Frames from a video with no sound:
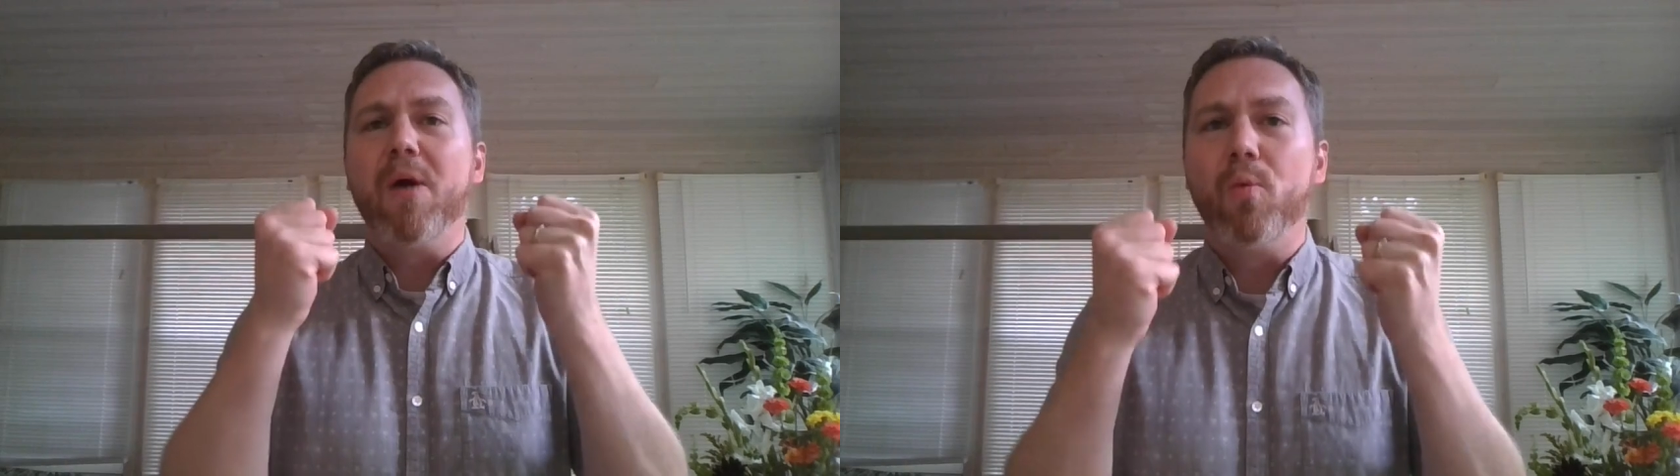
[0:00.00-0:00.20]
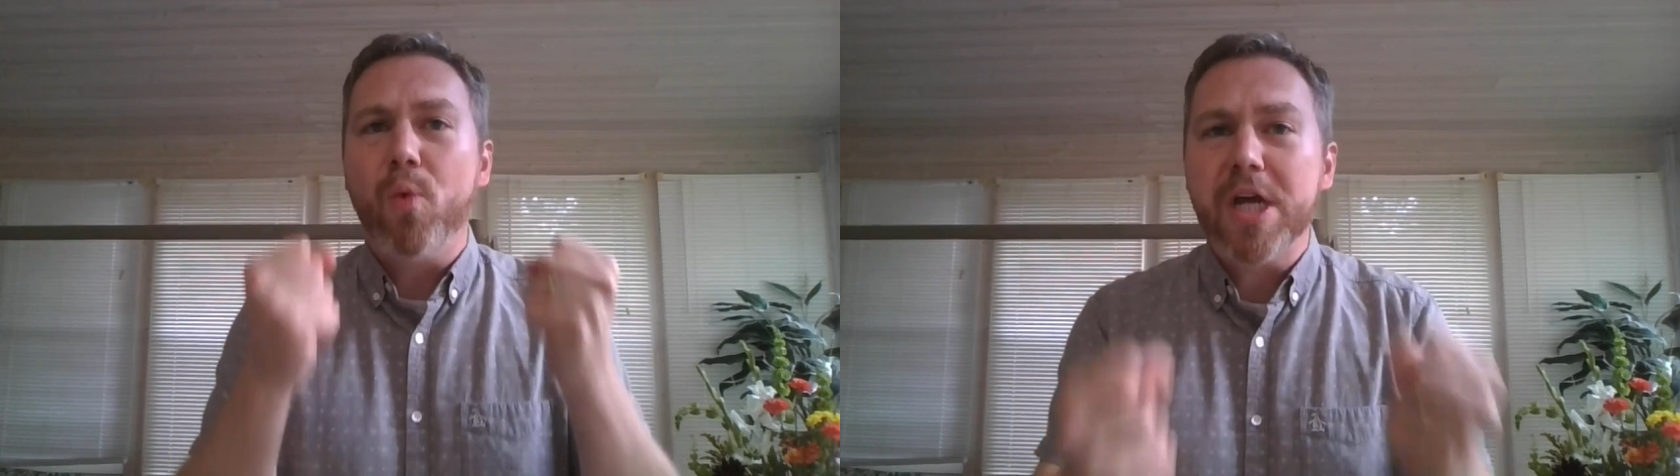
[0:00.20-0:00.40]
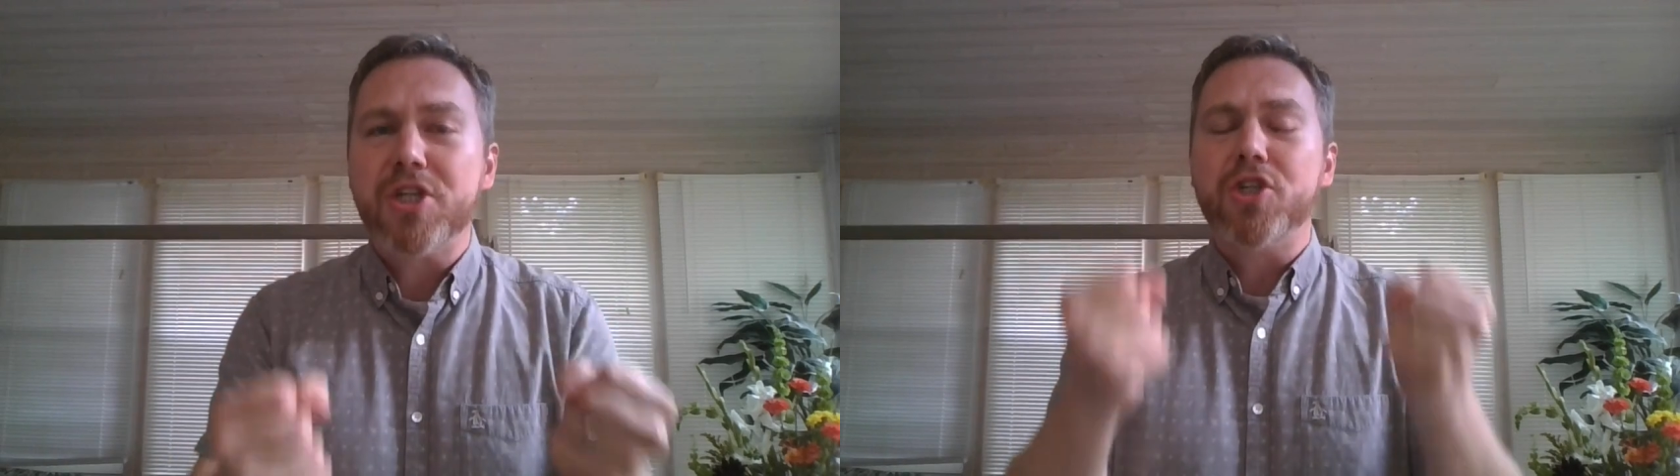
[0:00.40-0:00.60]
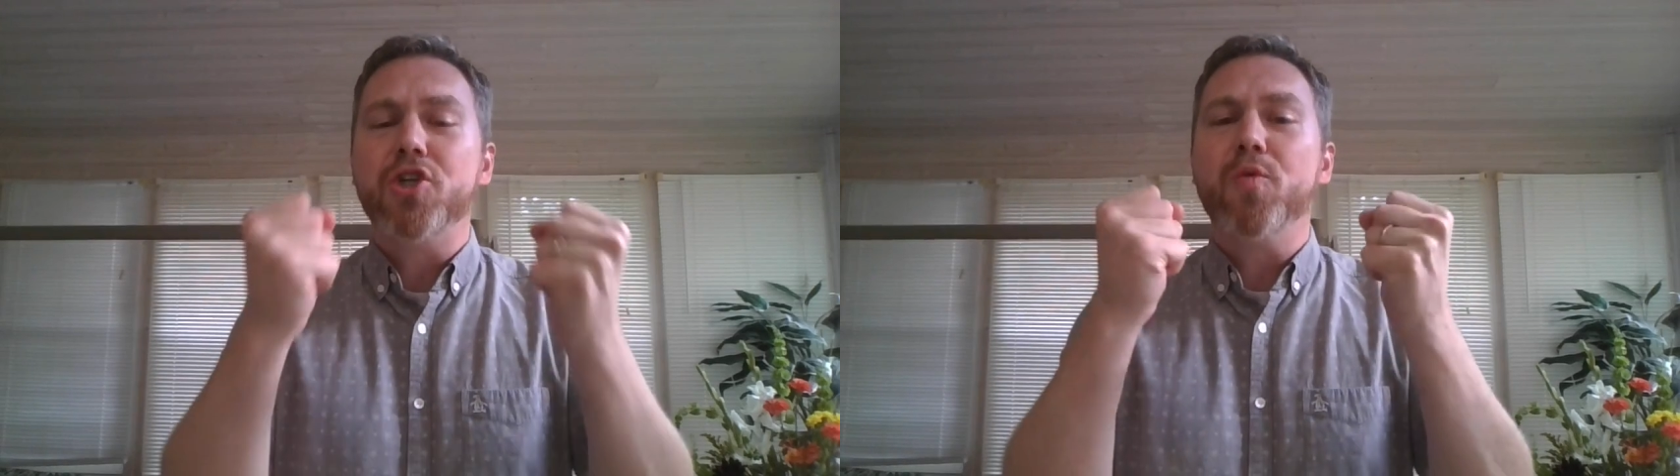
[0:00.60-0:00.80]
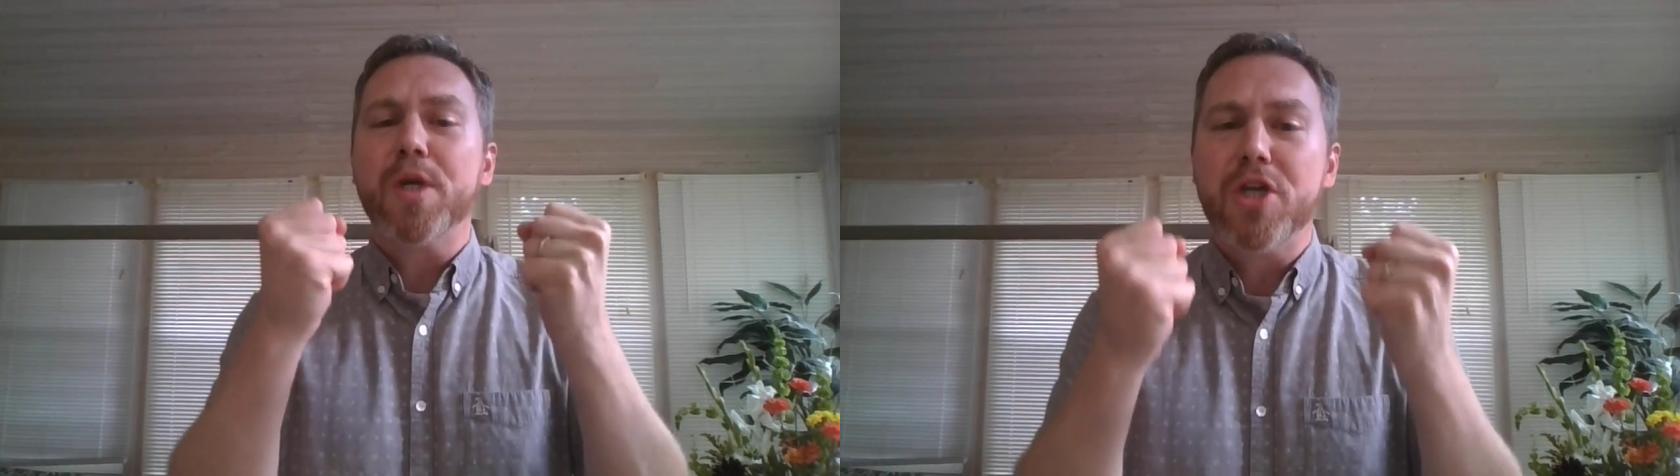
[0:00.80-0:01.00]
wish
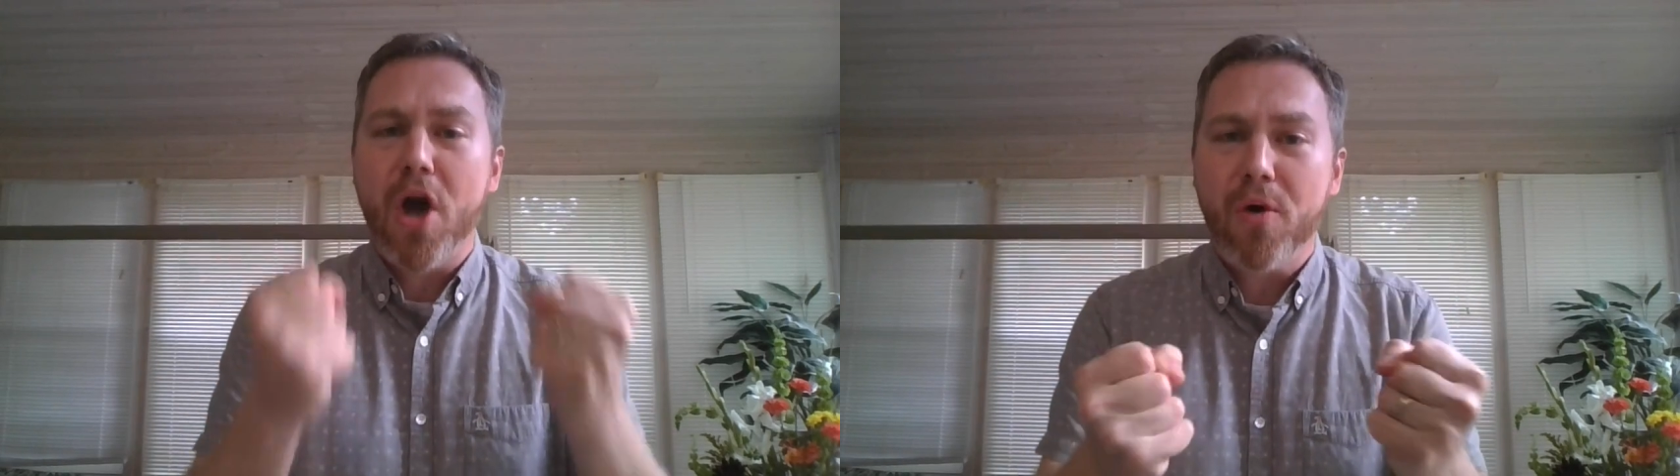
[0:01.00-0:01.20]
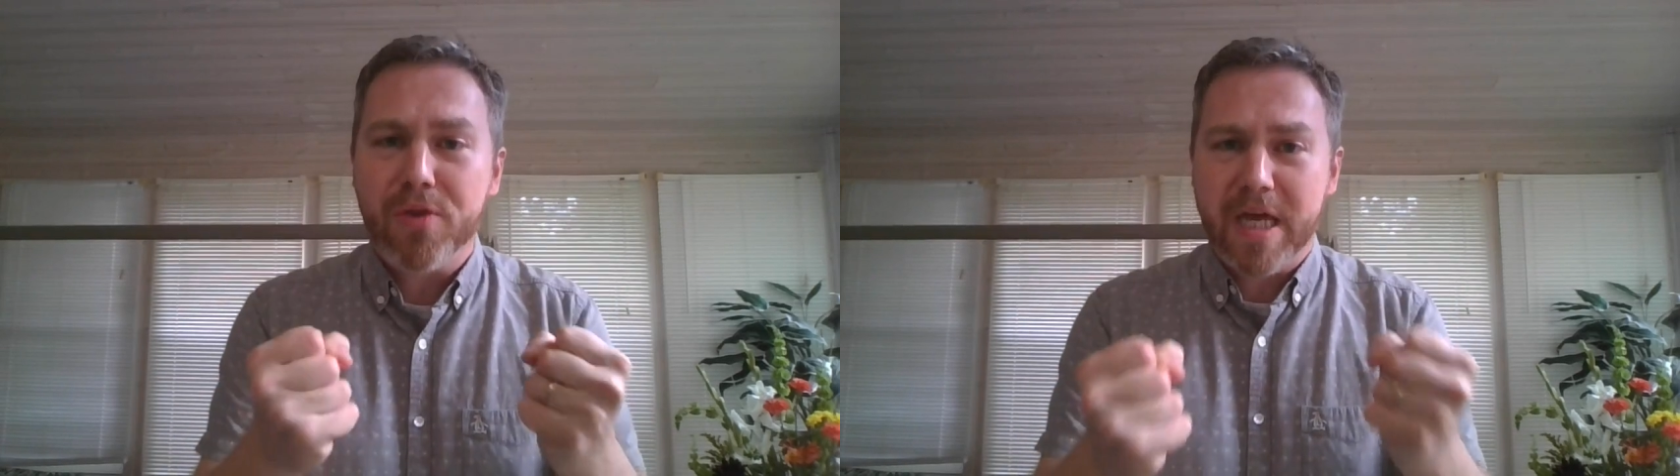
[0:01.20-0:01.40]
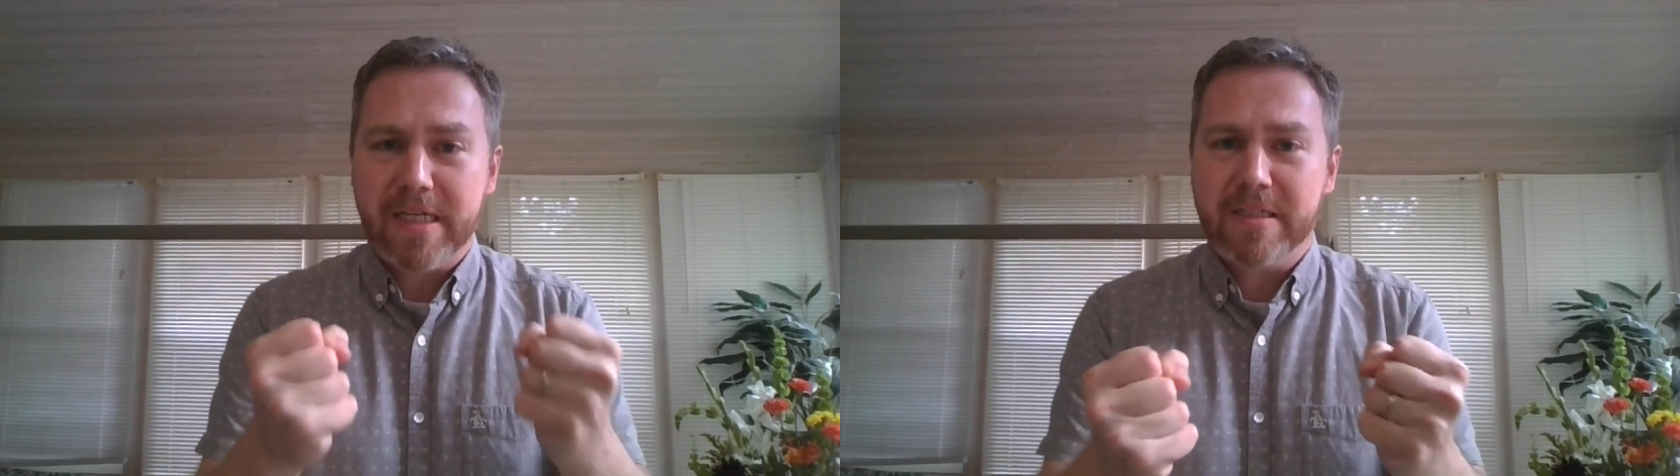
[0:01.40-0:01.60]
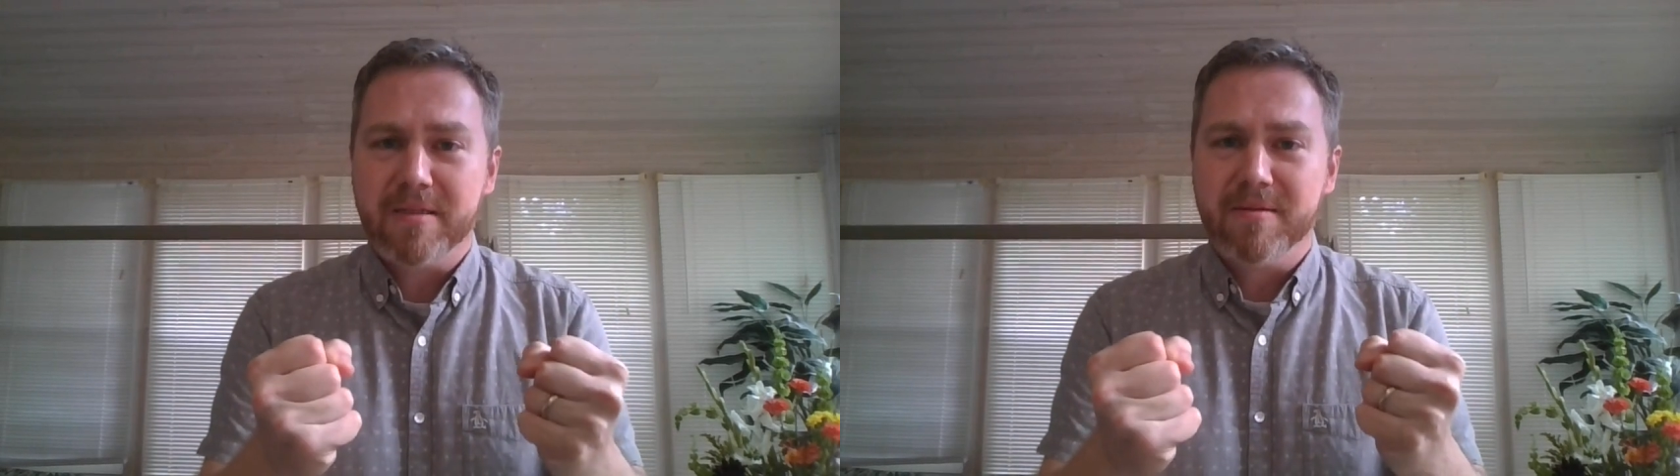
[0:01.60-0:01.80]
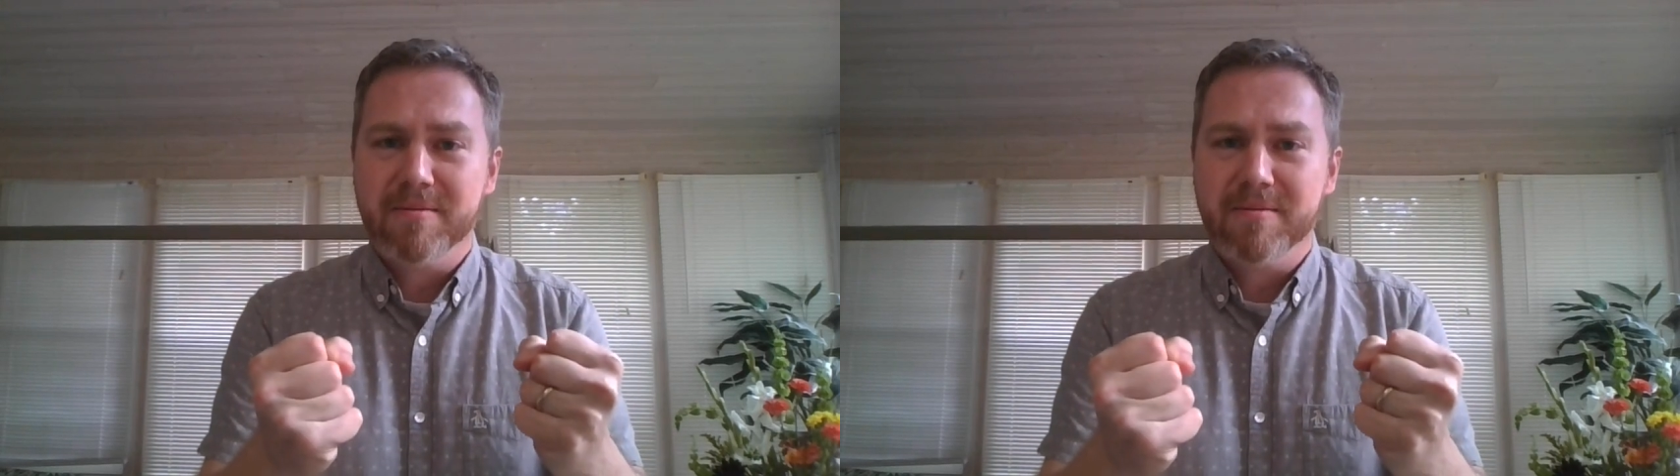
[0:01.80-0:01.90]
you would know this.